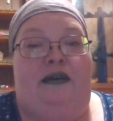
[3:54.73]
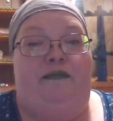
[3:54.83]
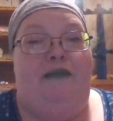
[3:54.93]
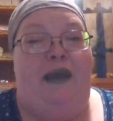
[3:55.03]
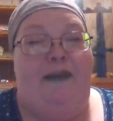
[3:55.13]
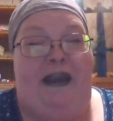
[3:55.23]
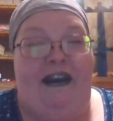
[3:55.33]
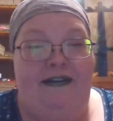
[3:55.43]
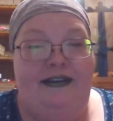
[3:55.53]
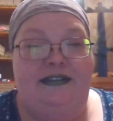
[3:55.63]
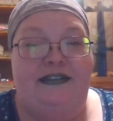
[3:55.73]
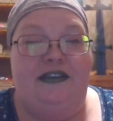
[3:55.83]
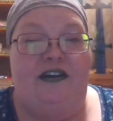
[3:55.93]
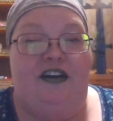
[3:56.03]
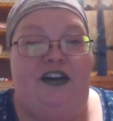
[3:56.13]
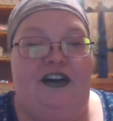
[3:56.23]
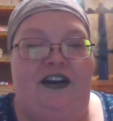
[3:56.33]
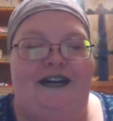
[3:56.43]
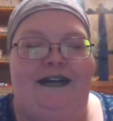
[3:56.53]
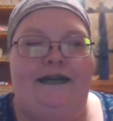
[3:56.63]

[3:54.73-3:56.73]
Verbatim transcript: My parents are